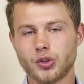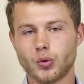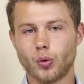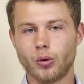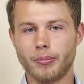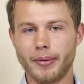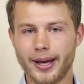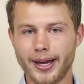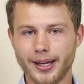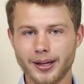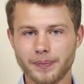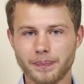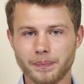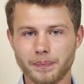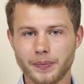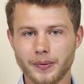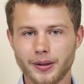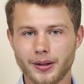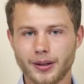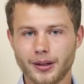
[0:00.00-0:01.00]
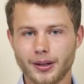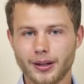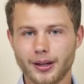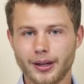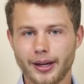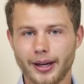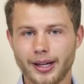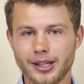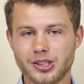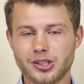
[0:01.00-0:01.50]
were made.
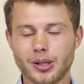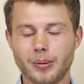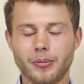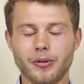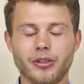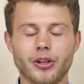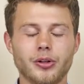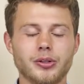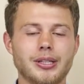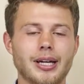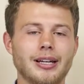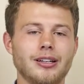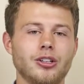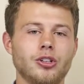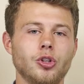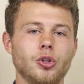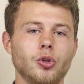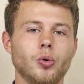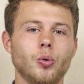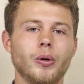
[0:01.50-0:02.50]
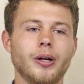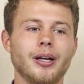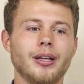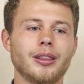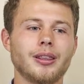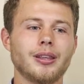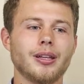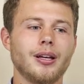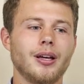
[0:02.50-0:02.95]
And some of those had to do with